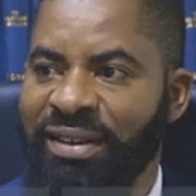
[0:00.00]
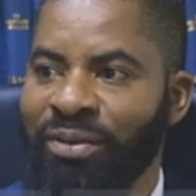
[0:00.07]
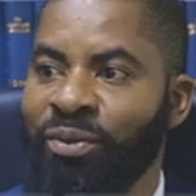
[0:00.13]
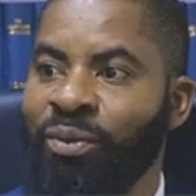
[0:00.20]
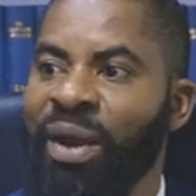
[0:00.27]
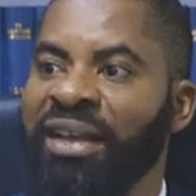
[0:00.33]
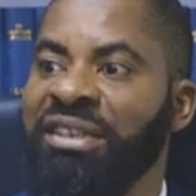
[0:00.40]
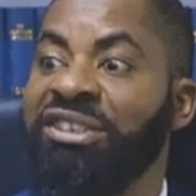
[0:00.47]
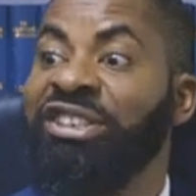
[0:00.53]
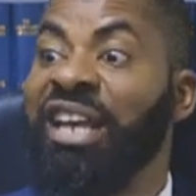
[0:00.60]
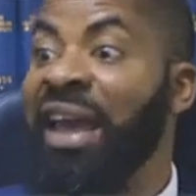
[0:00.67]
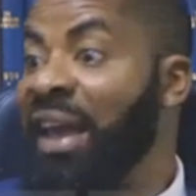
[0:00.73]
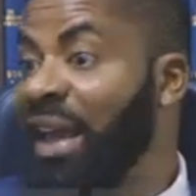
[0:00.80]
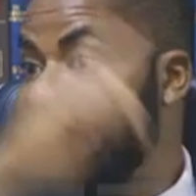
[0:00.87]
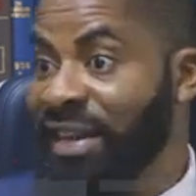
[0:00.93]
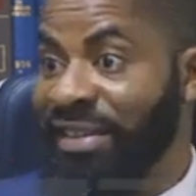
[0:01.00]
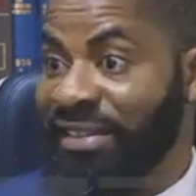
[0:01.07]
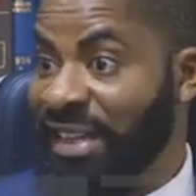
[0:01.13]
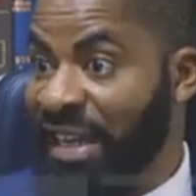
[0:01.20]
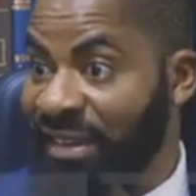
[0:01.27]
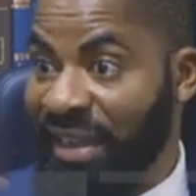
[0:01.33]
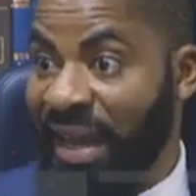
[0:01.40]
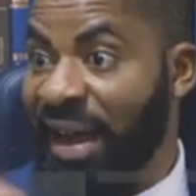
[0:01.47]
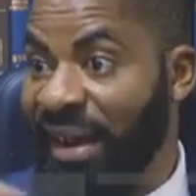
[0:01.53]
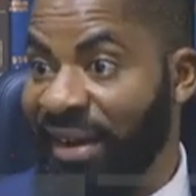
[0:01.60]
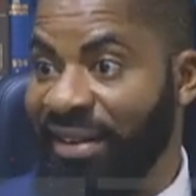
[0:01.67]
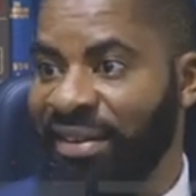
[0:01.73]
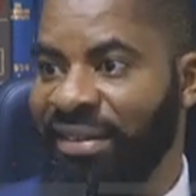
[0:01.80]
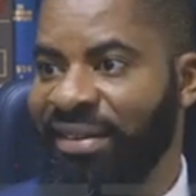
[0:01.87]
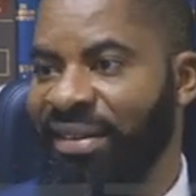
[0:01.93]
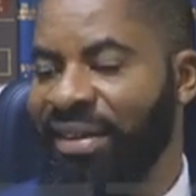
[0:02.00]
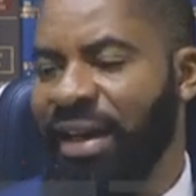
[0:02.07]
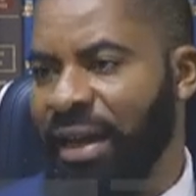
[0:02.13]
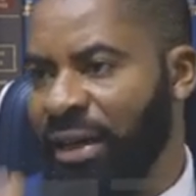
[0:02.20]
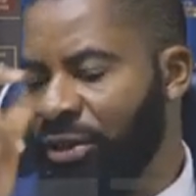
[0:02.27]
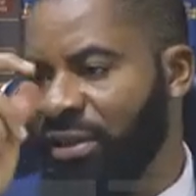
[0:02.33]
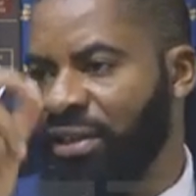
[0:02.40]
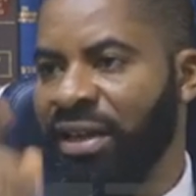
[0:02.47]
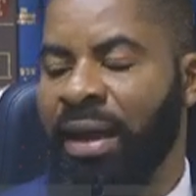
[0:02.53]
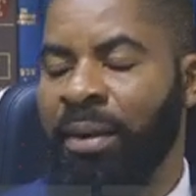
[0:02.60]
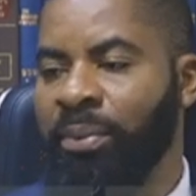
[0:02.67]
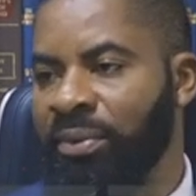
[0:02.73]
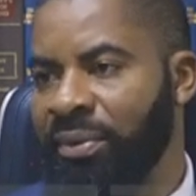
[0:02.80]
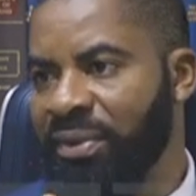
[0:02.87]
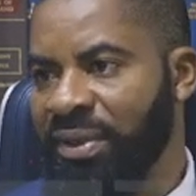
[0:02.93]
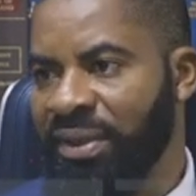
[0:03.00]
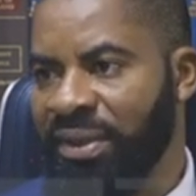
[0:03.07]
were changed entirely and nothing happened.